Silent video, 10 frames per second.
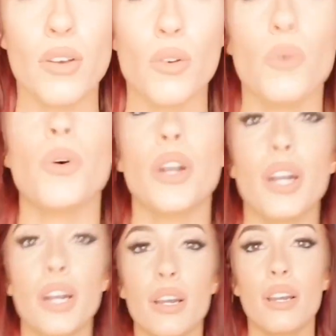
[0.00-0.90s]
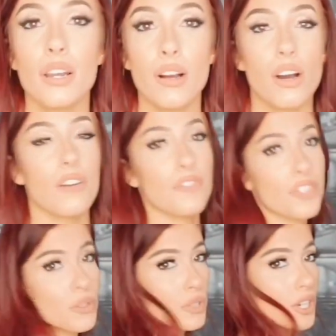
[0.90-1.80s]
or off the
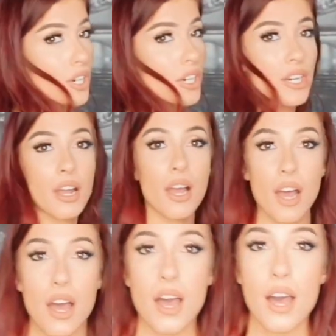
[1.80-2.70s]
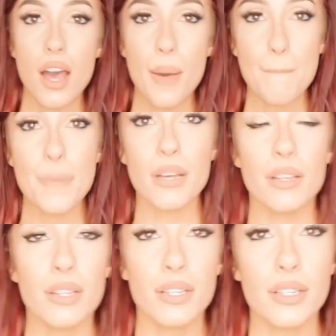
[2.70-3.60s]
shoulder.
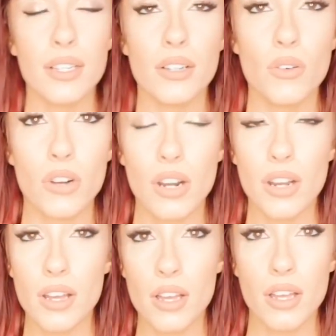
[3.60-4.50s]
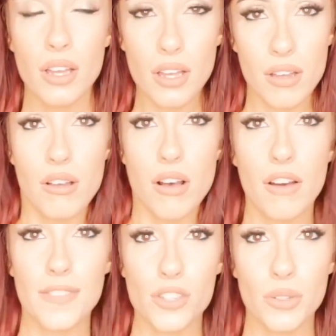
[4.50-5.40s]
Up or
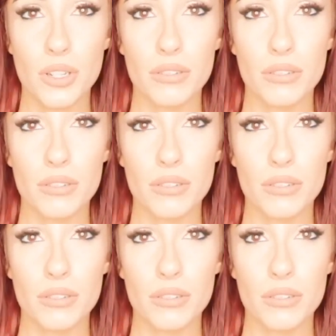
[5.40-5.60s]
off the shoulder.